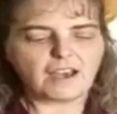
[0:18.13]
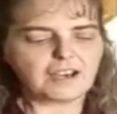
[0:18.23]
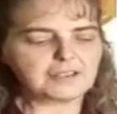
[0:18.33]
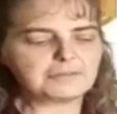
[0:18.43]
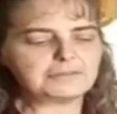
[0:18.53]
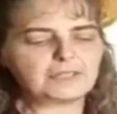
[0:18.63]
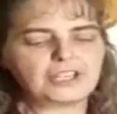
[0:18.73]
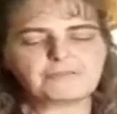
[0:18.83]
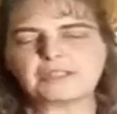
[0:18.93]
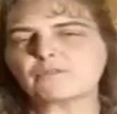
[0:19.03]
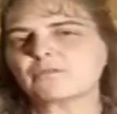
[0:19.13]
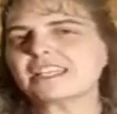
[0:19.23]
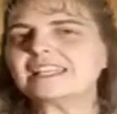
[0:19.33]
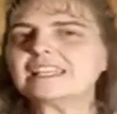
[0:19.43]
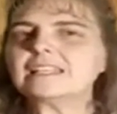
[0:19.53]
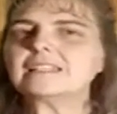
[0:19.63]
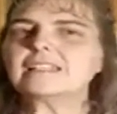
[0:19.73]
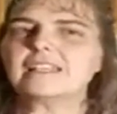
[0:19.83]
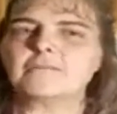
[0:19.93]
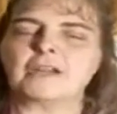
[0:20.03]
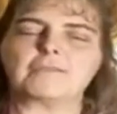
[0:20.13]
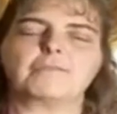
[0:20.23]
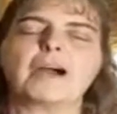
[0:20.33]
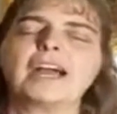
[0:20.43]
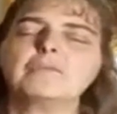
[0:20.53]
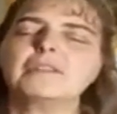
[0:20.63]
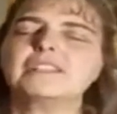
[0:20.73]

Um, I've been reading in my Bible